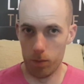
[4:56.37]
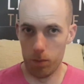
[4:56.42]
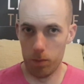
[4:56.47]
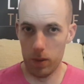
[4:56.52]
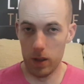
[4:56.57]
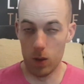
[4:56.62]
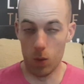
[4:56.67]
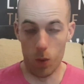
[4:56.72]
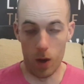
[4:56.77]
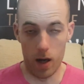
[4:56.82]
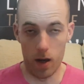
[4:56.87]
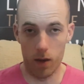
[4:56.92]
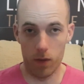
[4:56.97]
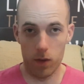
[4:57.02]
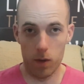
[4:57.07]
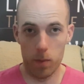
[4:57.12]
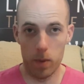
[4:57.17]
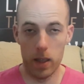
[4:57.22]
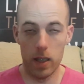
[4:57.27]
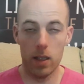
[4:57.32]
be aware of
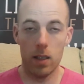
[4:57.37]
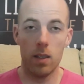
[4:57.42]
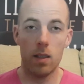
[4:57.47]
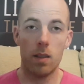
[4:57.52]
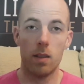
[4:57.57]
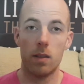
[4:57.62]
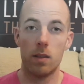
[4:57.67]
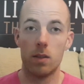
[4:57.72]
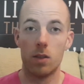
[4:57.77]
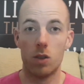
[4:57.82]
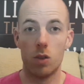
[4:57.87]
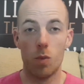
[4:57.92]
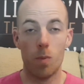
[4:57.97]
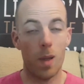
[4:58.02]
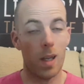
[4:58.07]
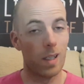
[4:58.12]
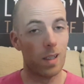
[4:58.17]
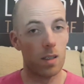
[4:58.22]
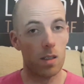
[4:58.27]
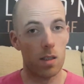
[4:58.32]
the pain So
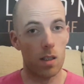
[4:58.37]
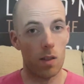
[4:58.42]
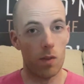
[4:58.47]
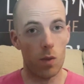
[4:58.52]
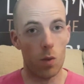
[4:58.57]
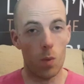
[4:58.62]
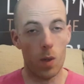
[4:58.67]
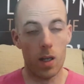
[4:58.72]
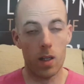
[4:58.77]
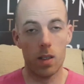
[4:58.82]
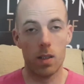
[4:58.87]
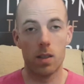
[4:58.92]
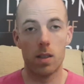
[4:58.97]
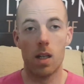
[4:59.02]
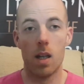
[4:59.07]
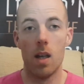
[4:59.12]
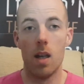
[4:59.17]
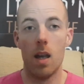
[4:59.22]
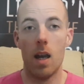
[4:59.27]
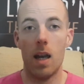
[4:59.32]
back to self-awareness,
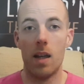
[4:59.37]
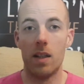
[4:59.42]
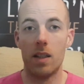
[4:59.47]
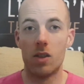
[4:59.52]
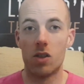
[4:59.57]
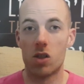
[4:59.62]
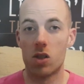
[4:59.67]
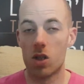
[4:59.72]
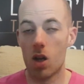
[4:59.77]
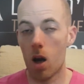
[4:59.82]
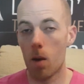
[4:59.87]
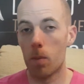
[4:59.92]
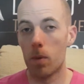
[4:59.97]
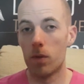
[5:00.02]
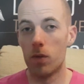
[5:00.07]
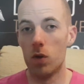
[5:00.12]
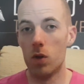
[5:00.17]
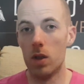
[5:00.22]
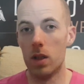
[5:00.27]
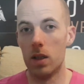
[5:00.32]
and then stop
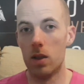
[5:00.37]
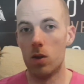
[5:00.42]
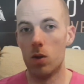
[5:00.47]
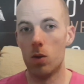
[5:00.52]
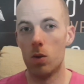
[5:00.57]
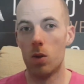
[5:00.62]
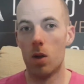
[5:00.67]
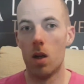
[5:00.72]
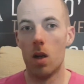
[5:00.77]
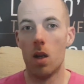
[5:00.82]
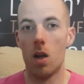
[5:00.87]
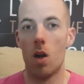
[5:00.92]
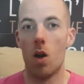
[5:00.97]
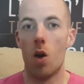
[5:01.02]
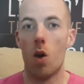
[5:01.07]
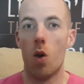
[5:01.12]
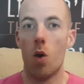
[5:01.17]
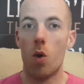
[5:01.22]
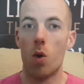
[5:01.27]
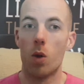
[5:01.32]
if you need to,
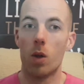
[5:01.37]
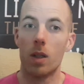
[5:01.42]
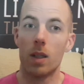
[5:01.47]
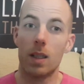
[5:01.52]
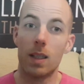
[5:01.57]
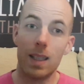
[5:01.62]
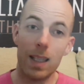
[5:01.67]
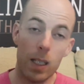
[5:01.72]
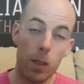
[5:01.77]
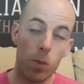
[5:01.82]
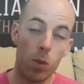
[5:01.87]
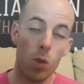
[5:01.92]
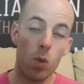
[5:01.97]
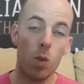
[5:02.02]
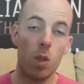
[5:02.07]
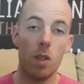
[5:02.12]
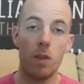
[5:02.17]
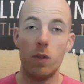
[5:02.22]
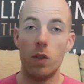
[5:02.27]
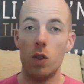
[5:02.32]
or keep
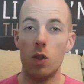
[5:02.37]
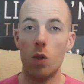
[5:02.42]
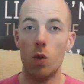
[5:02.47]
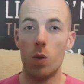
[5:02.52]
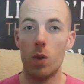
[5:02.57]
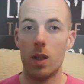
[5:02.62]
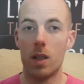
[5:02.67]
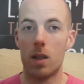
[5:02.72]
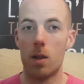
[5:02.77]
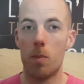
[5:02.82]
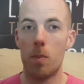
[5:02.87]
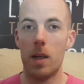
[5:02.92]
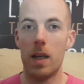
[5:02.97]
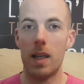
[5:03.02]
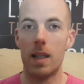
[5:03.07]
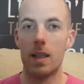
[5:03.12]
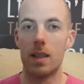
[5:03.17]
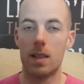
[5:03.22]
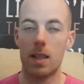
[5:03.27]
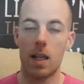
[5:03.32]
going if you know that the
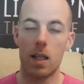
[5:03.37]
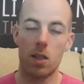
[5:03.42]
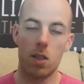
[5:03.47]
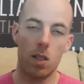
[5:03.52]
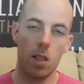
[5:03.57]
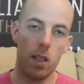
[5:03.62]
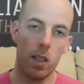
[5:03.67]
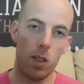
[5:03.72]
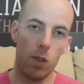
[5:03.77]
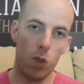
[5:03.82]
pain is actually